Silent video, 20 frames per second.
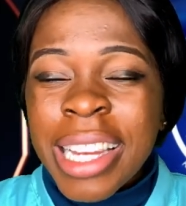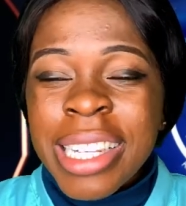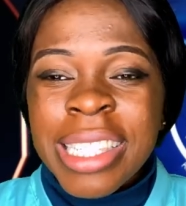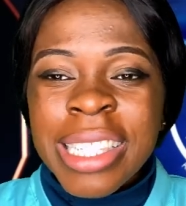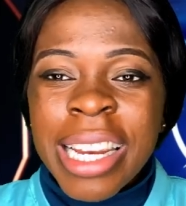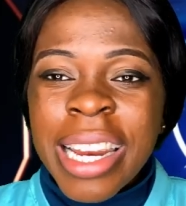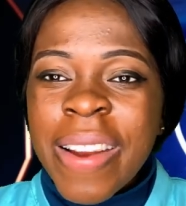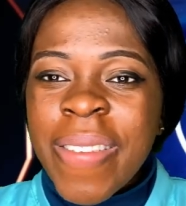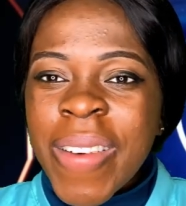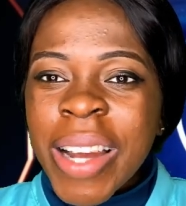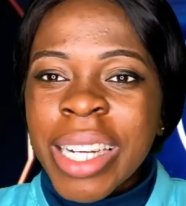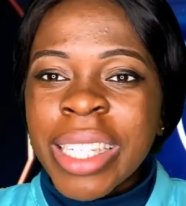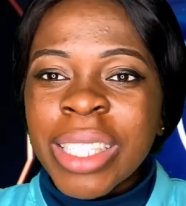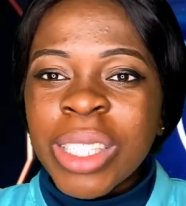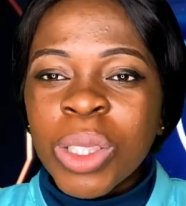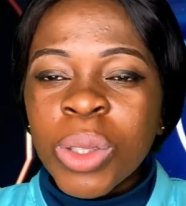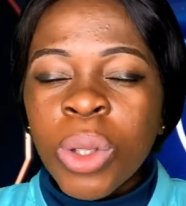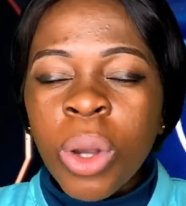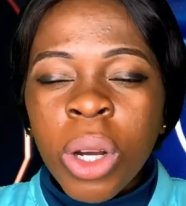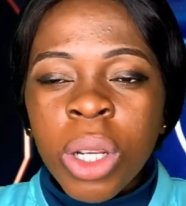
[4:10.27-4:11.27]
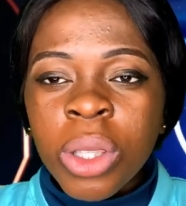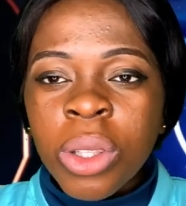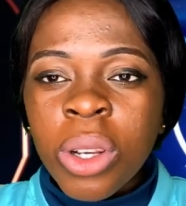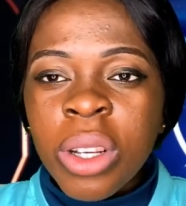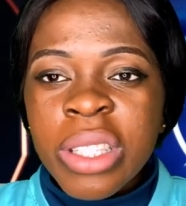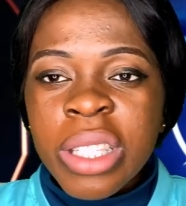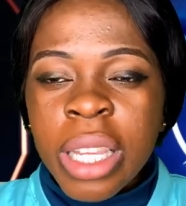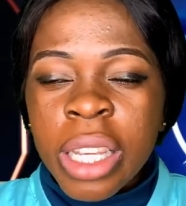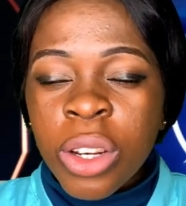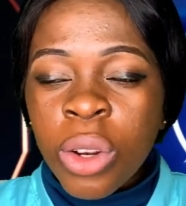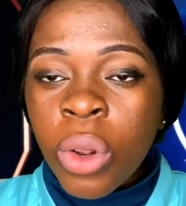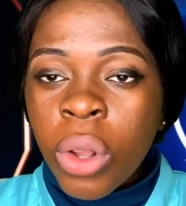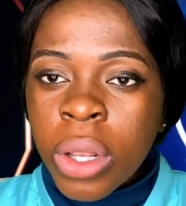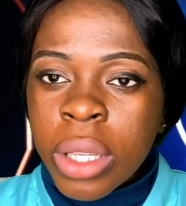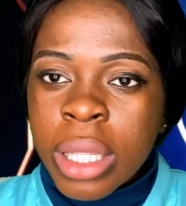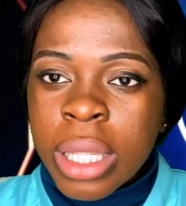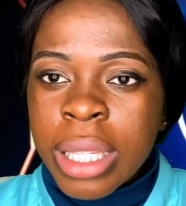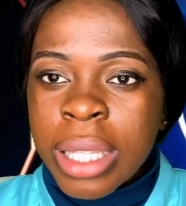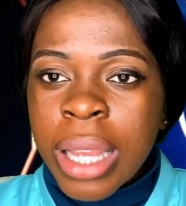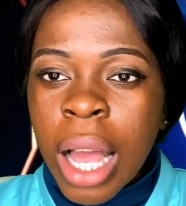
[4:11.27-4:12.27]
Generally, doctors and
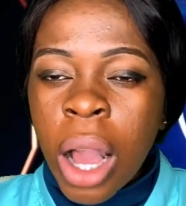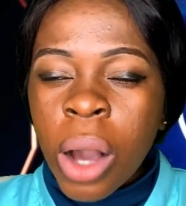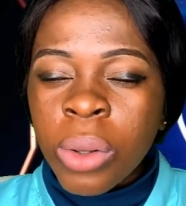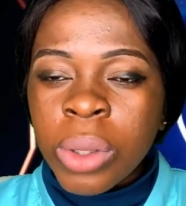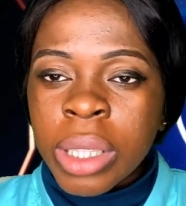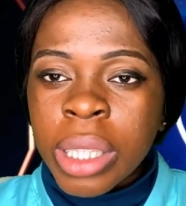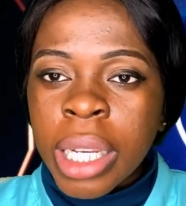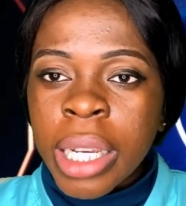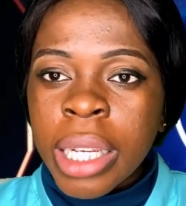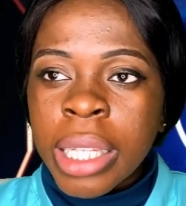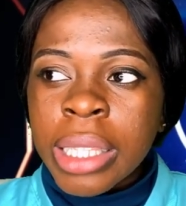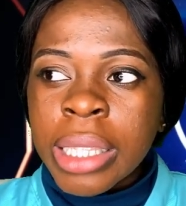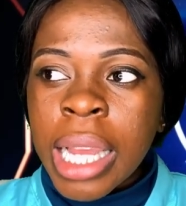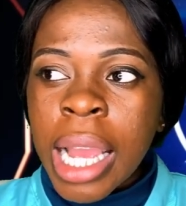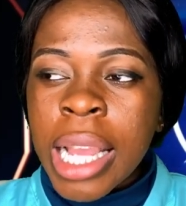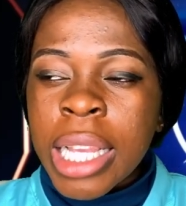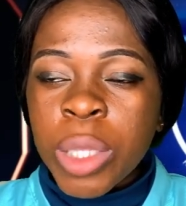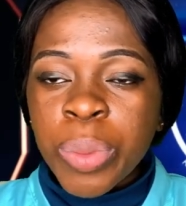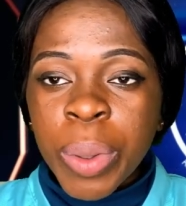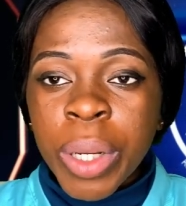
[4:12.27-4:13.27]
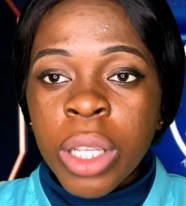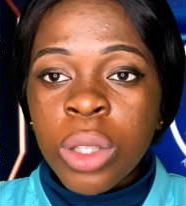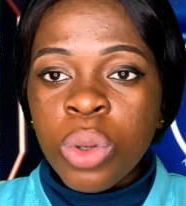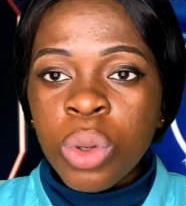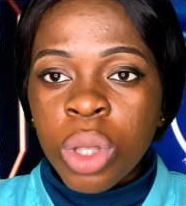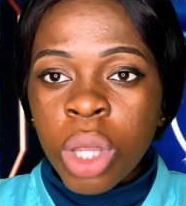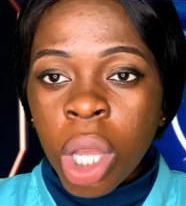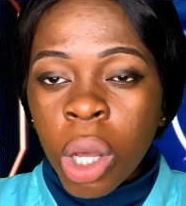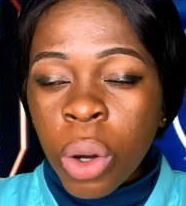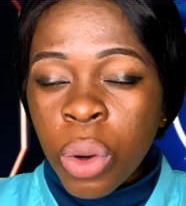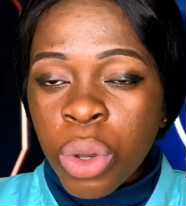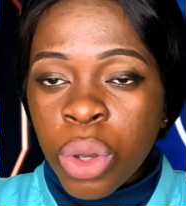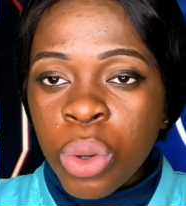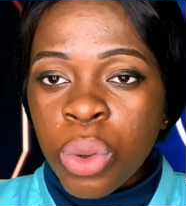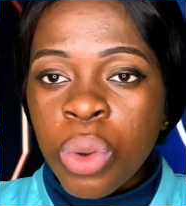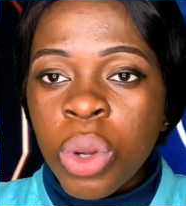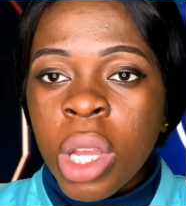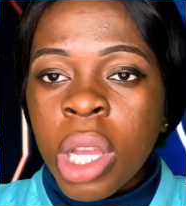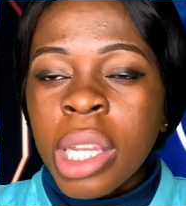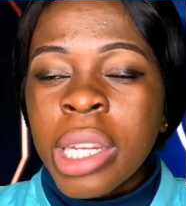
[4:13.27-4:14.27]
nurses out there, they are expected to tell
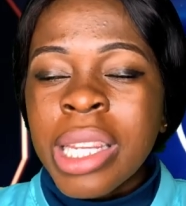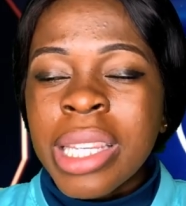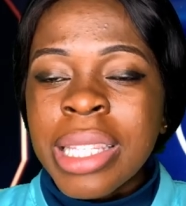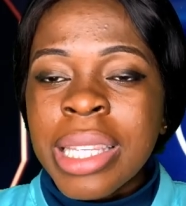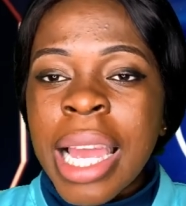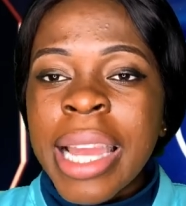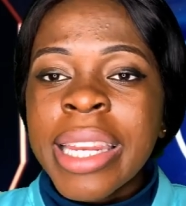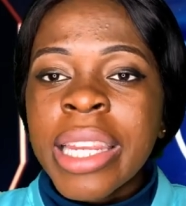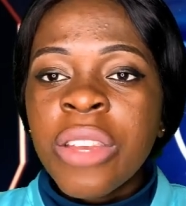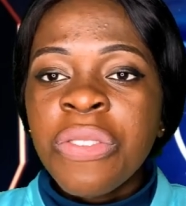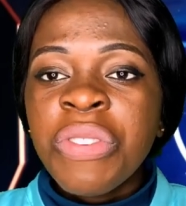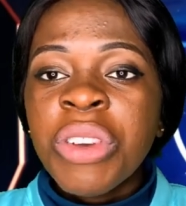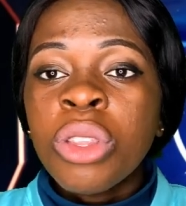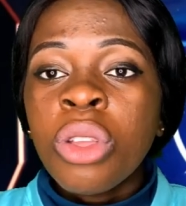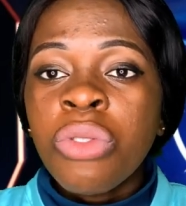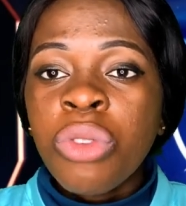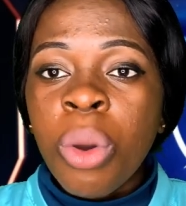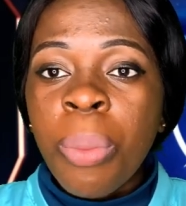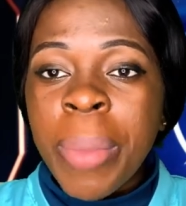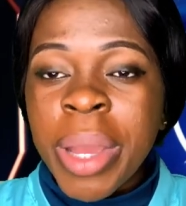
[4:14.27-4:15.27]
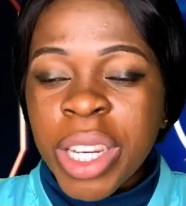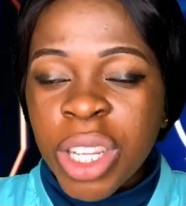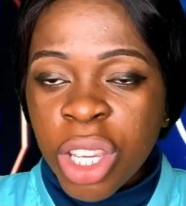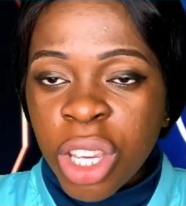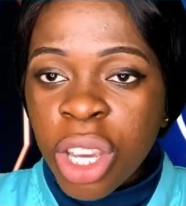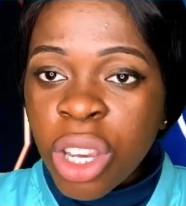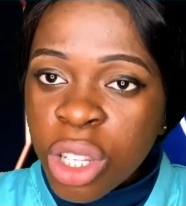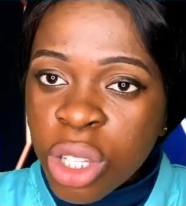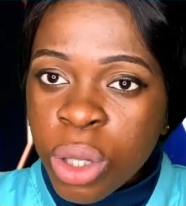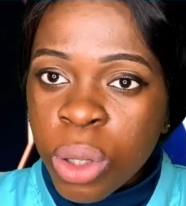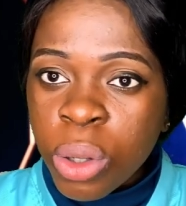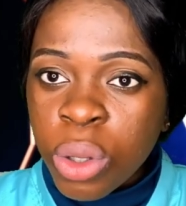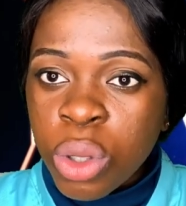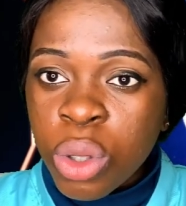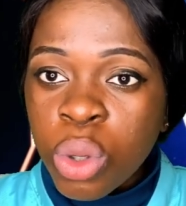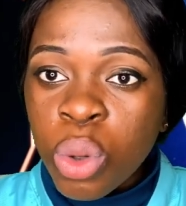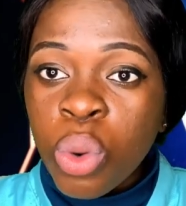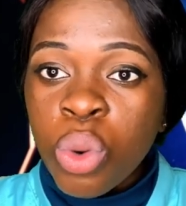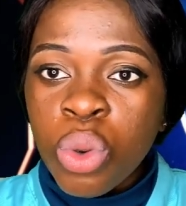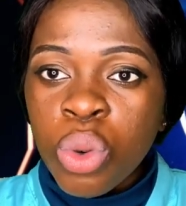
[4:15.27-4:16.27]
you the side effect of your medication
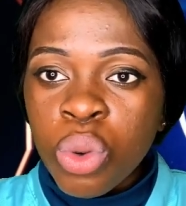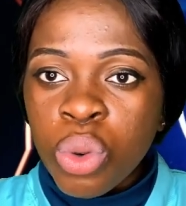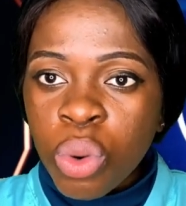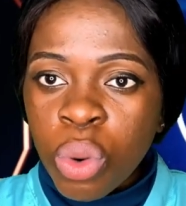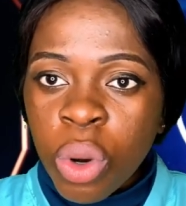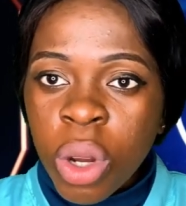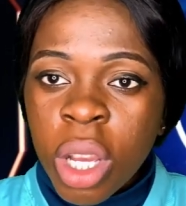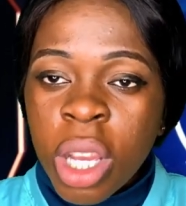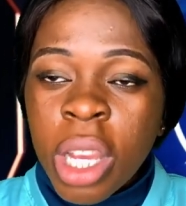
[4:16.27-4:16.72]
so you know.